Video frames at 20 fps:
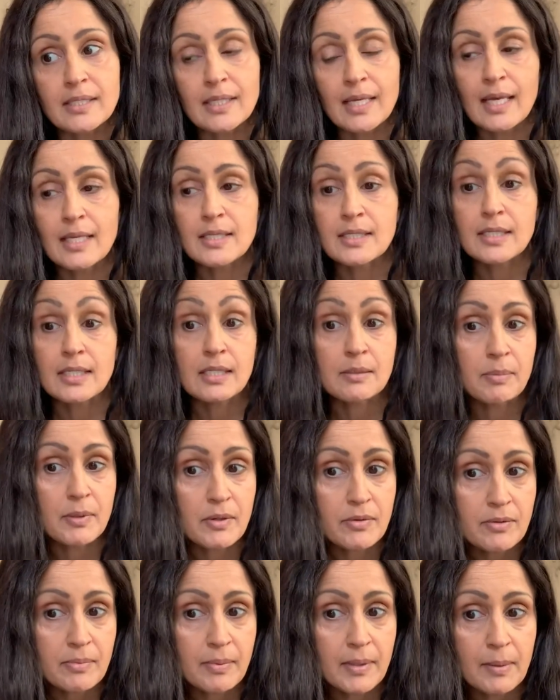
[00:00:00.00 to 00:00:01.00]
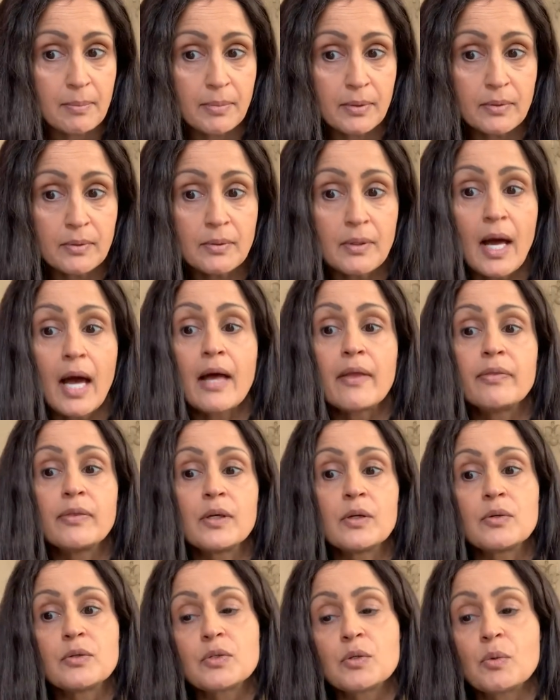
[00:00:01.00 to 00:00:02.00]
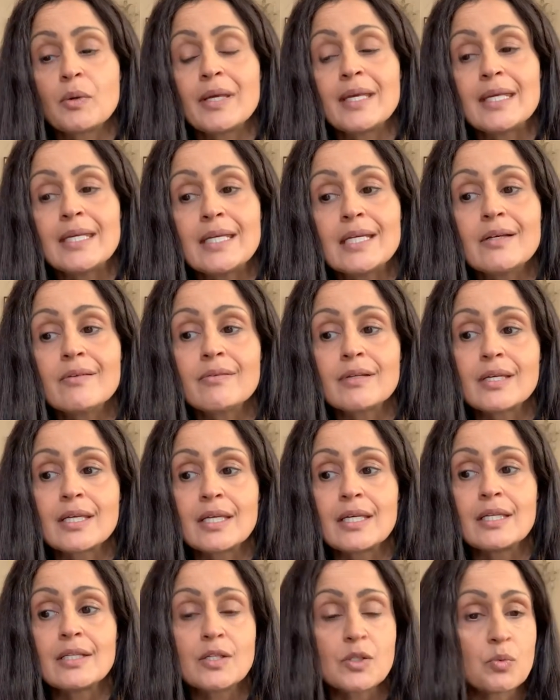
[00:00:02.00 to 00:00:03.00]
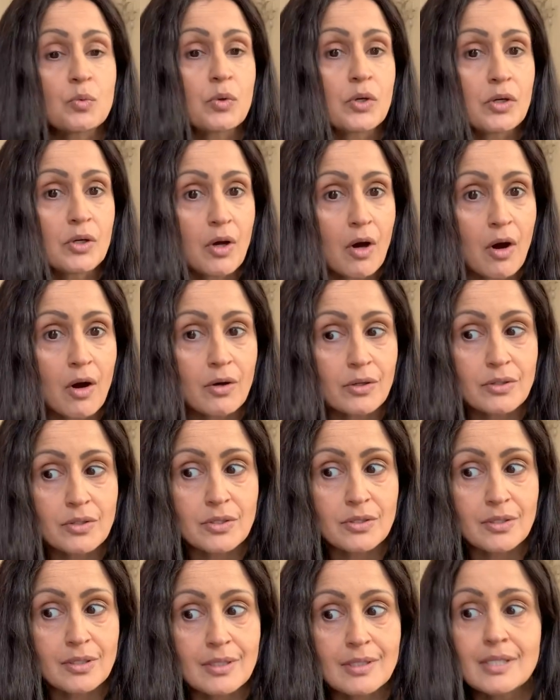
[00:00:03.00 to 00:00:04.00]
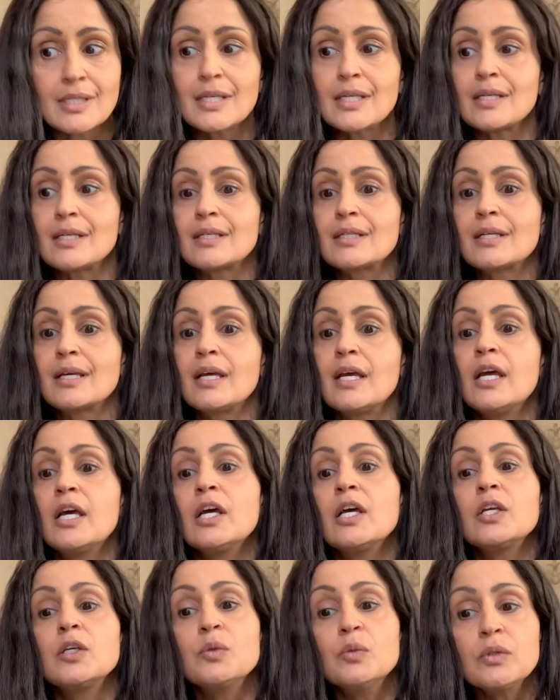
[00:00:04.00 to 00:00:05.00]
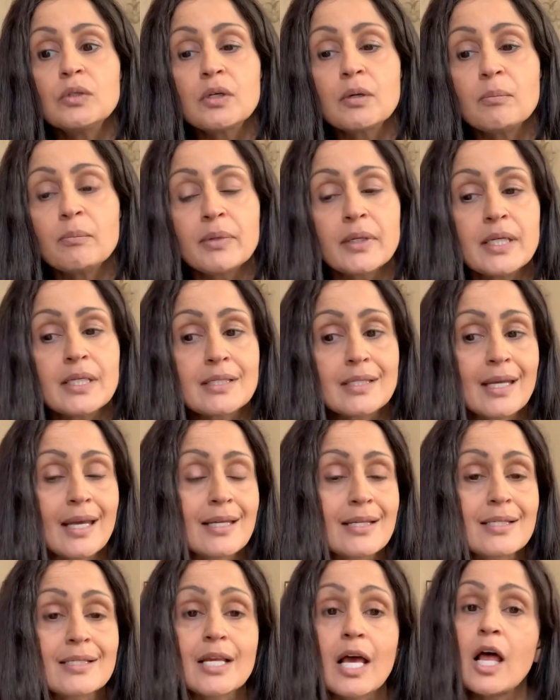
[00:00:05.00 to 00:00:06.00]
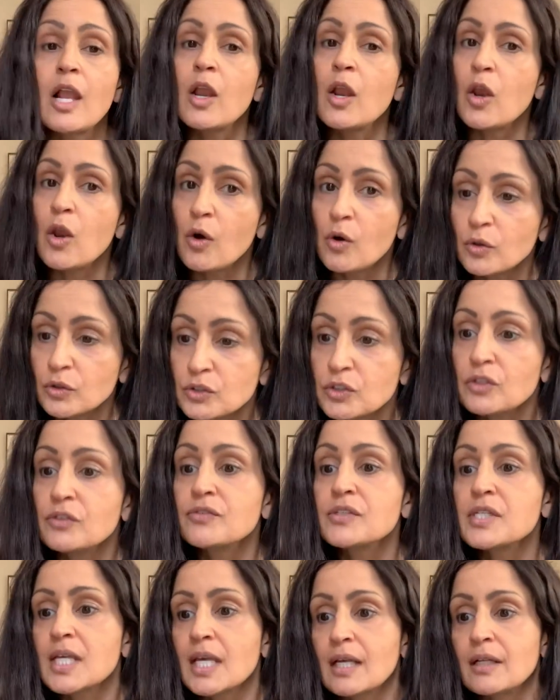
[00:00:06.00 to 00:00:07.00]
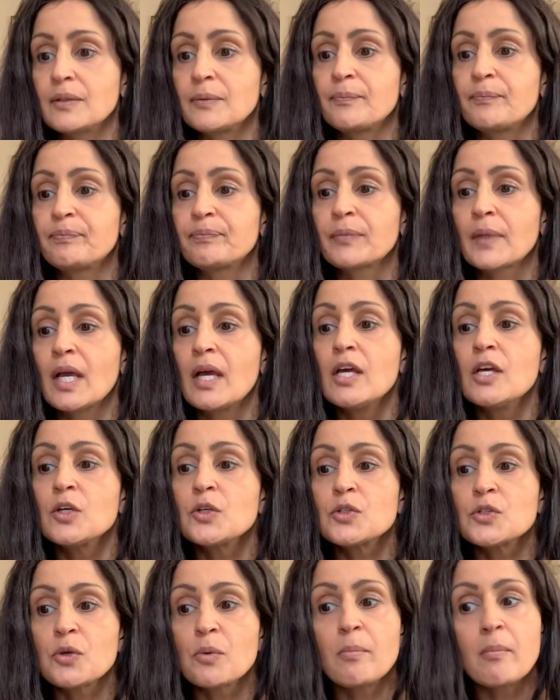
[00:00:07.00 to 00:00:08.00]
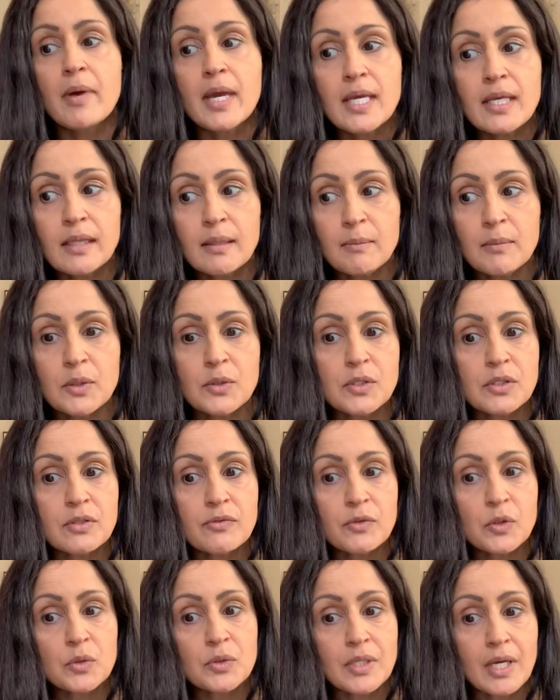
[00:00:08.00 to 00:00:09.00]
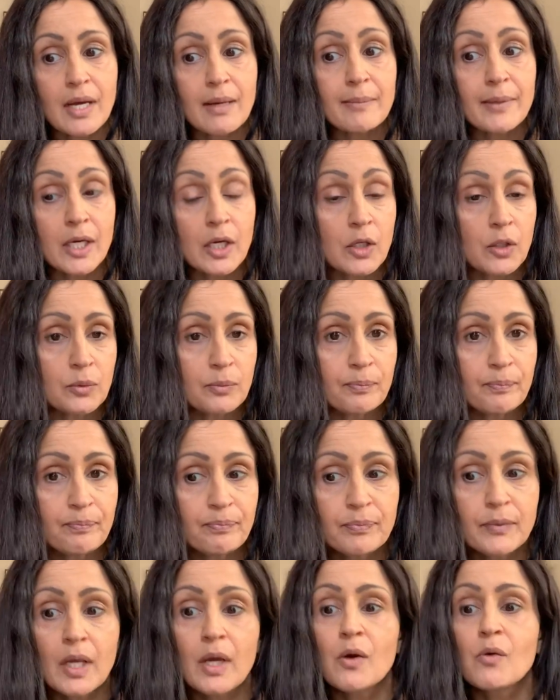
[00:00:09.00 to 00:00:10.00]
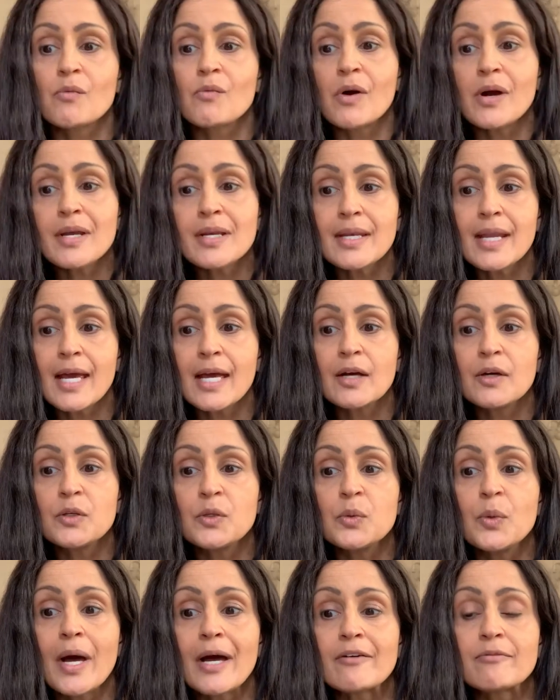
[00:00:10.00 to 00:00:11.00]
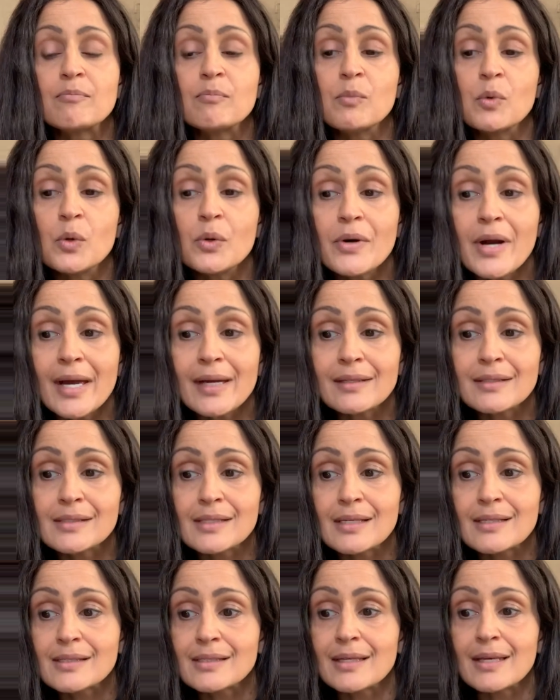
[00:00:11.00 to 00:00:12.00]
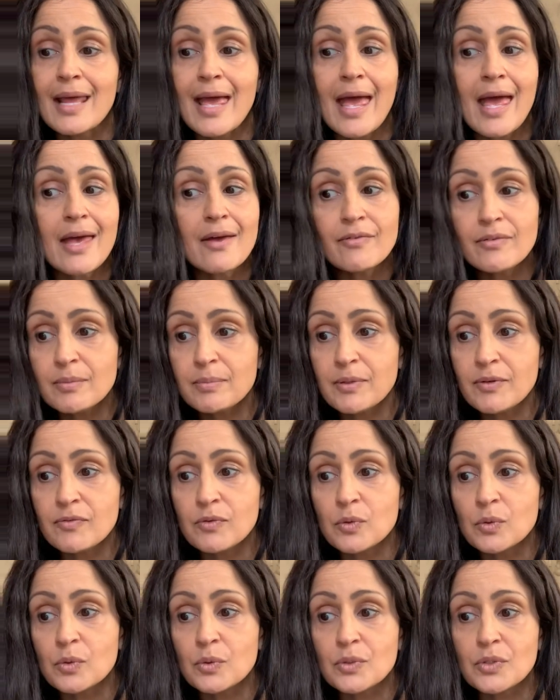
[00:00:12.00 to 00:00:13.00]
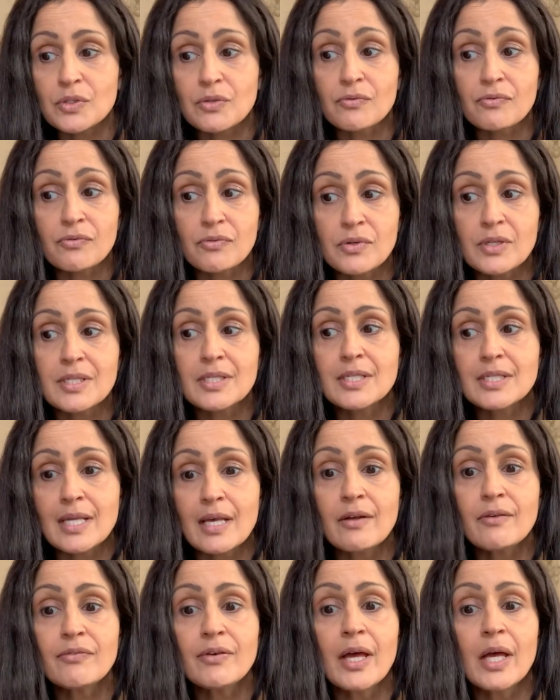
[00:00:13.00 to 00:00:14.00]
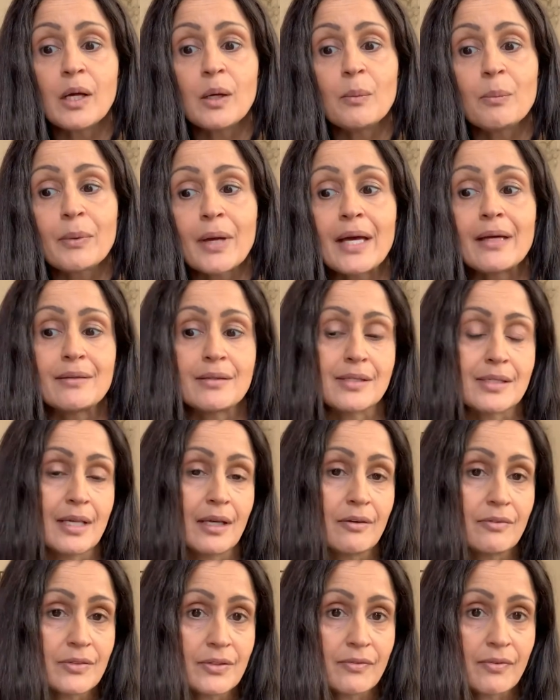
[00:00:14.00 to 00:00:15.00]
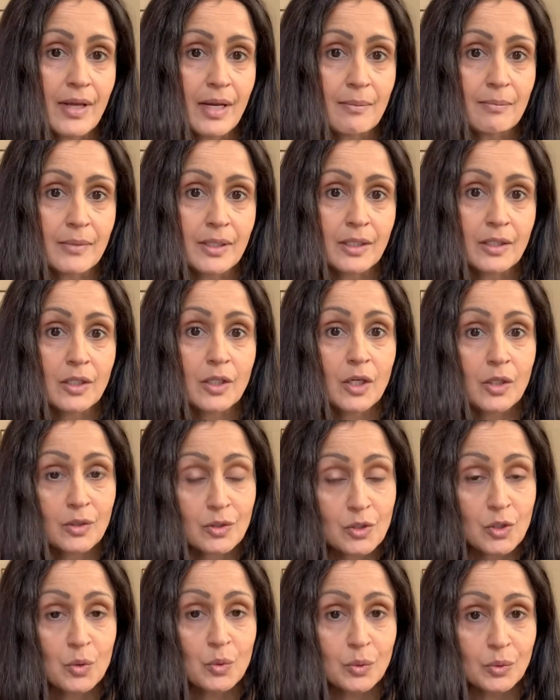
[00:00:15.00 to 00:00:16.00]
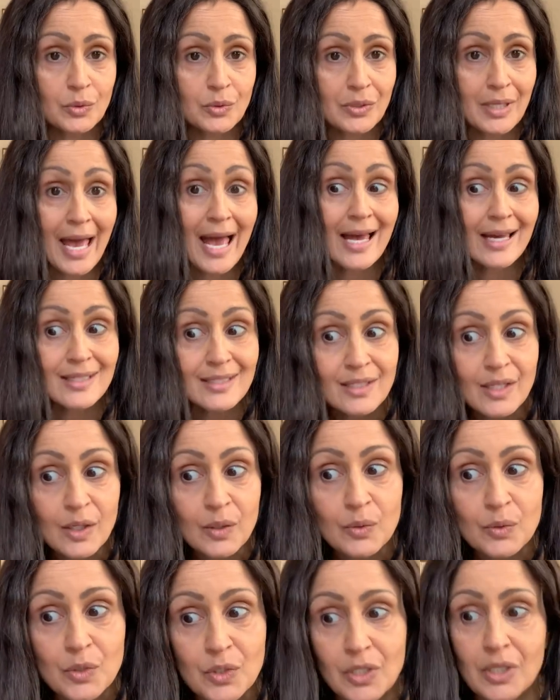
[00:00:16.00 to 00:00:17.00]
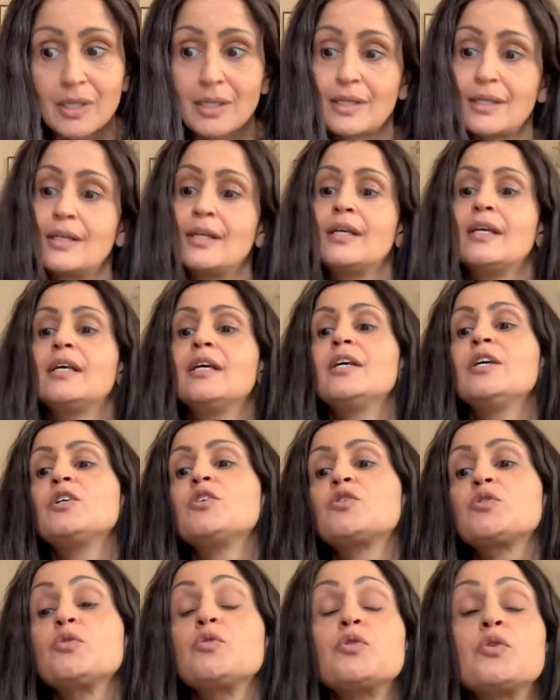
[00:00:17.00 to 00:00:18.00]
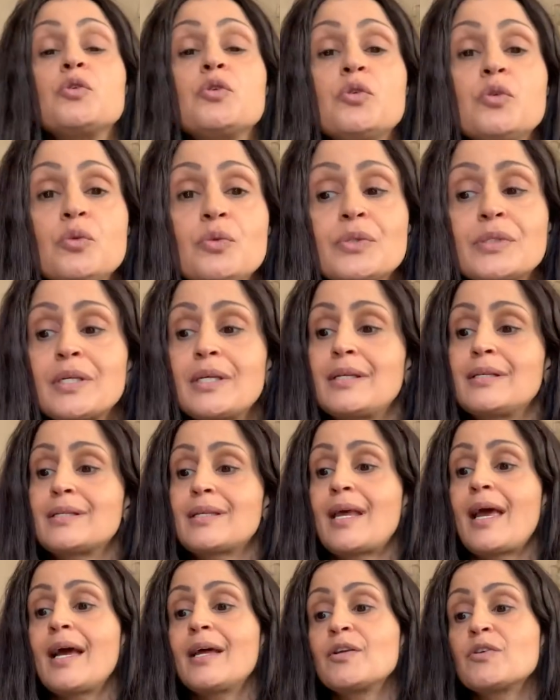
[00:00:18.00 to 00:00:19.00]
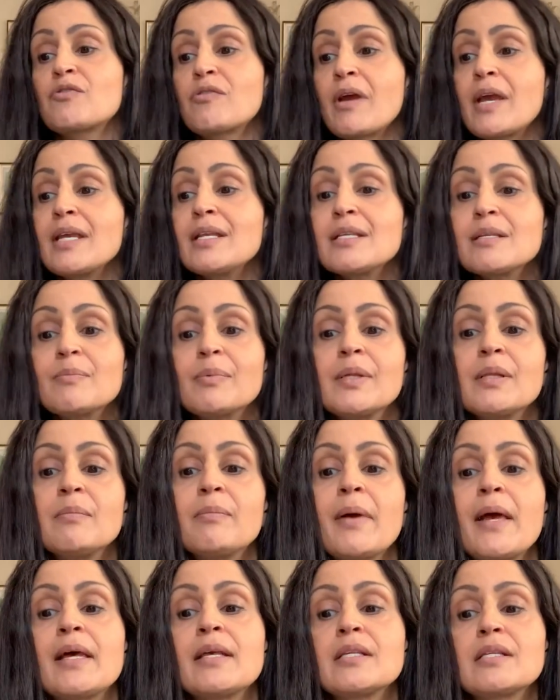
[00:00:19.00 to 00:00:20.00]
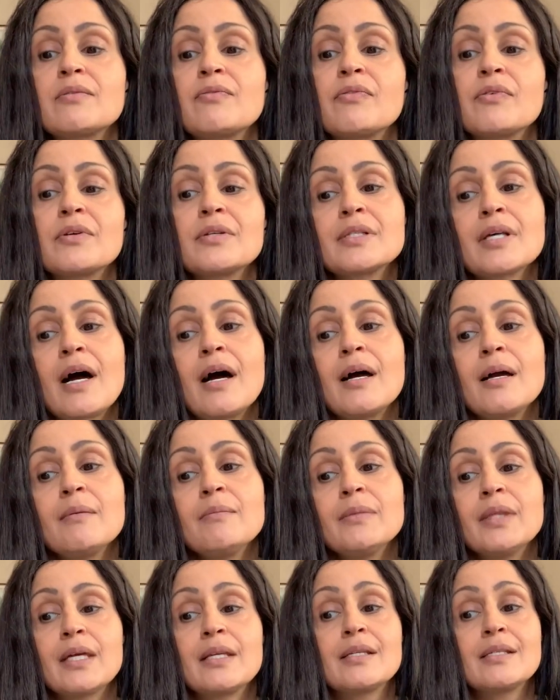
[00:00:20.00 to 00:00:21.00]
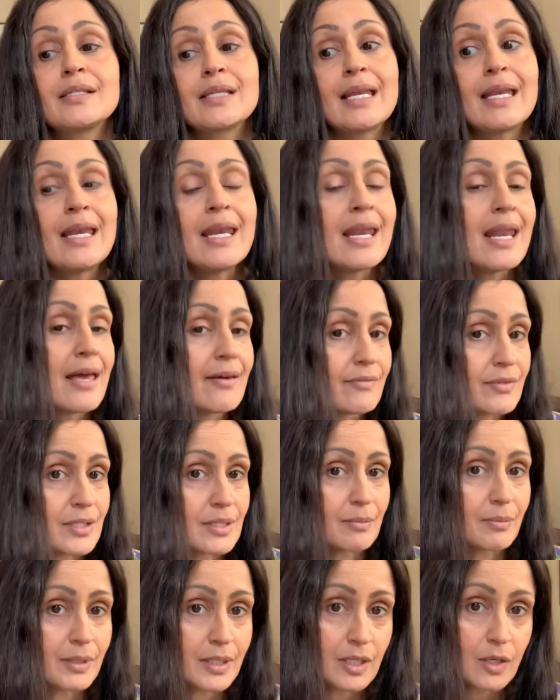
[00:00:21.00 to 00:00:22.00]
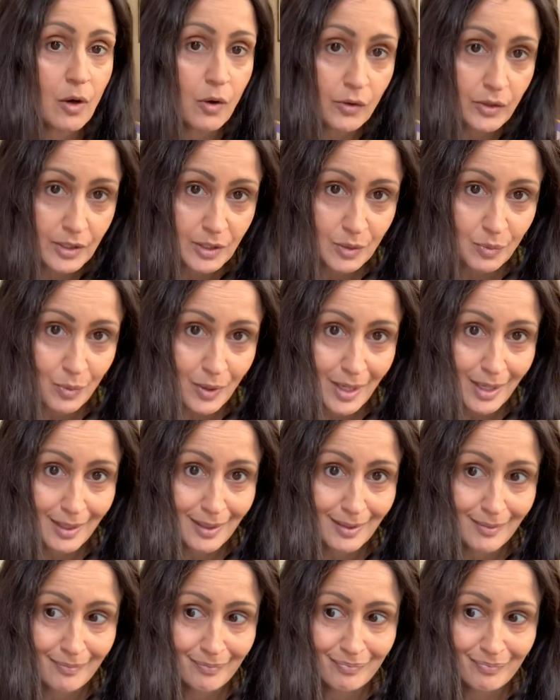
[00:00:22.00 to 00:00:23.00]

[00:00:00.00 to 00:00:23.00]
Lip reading: against experienced people and those who are eager and keen to work hard to succeed. You will compete against a lot of skill. So make the most of your time at home. Right now, you have more access than ever before to free self-help and self-development tools and coaching. So use it and train to be the best for a time that is inevitably on its way.